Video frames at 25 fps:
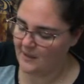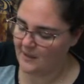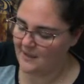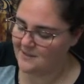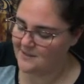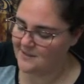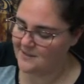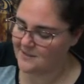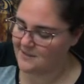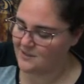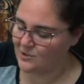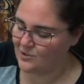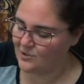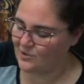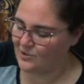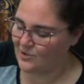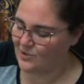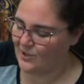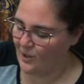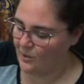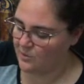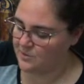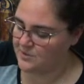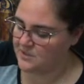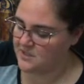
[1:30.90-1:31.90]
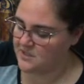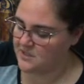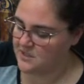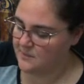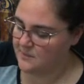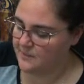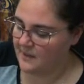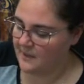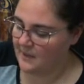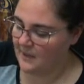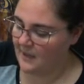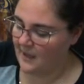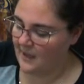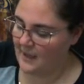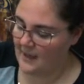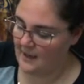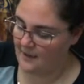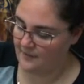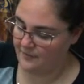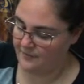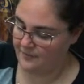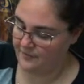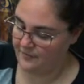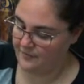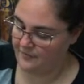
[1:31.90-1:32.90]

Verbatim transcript: is close to being half.